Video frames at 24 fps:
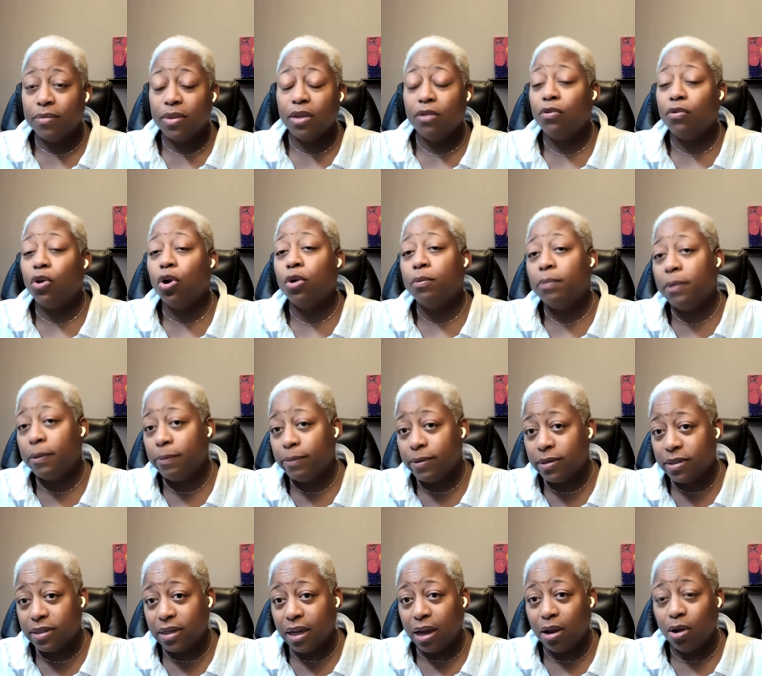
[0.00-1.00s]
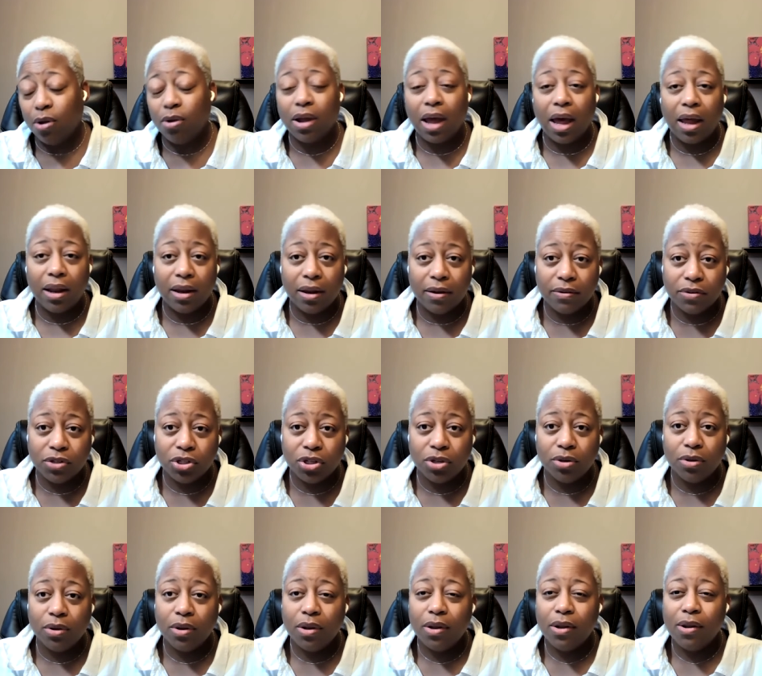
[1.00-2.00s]
You've heard people say, oh, God loves
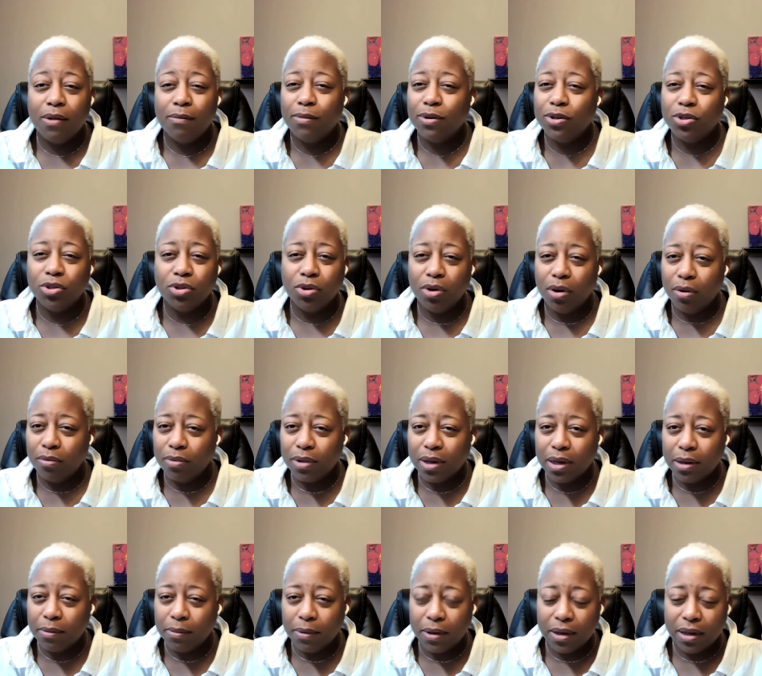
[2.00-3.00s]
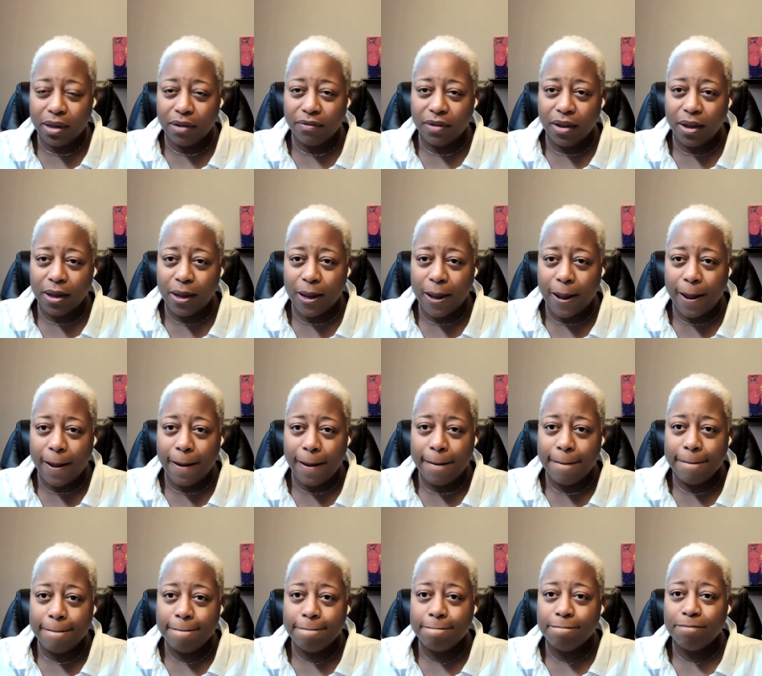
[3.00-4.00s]
you, but you don't really believe it.
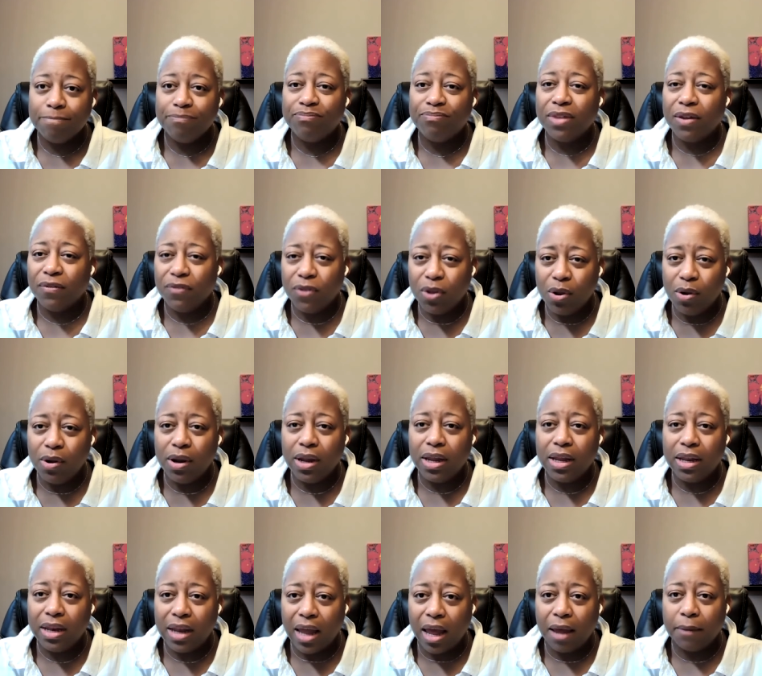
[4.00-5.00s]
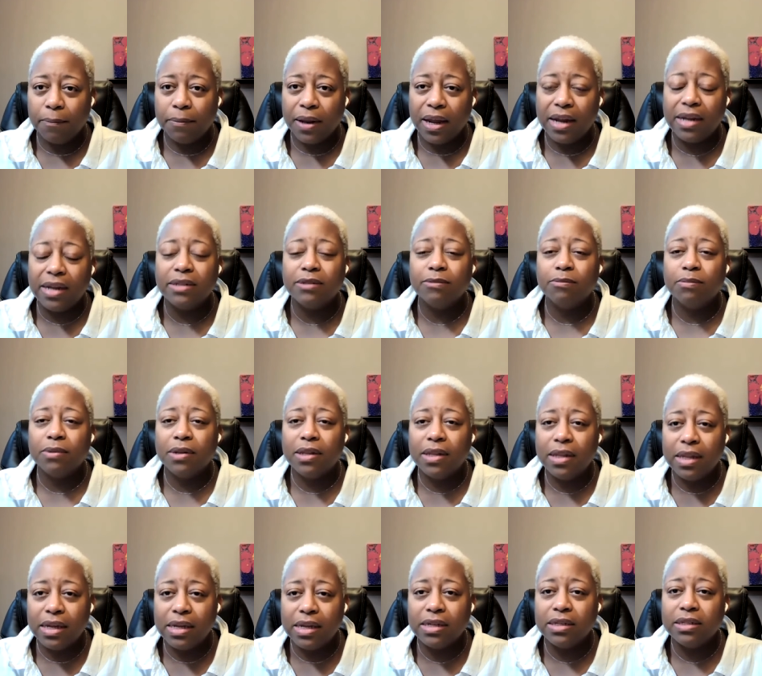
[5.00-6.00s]
If you're in that place,
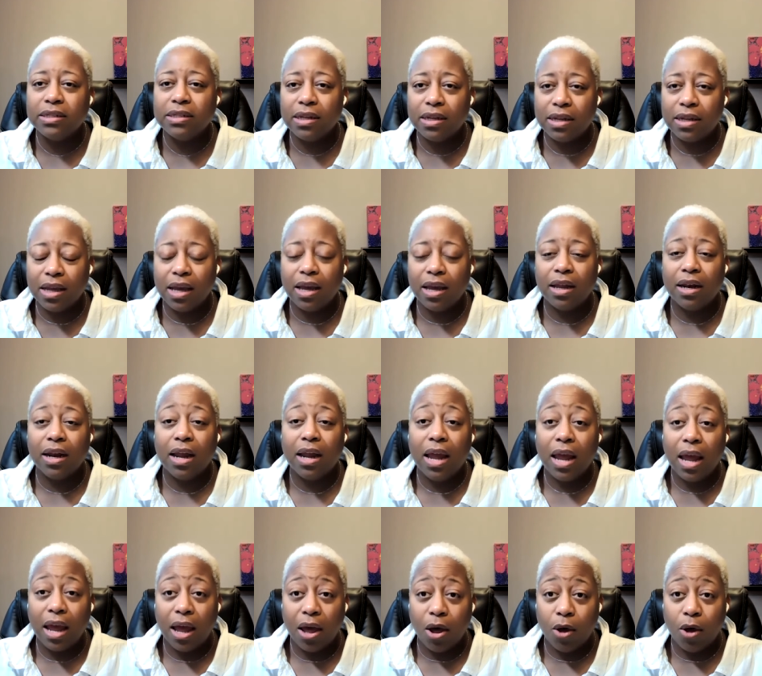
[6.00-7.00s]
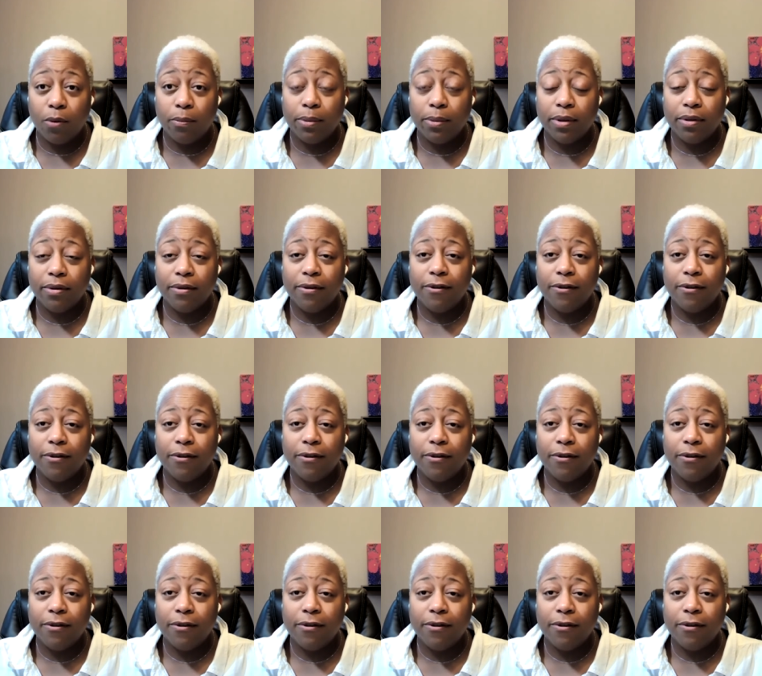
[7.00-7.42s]
please get help.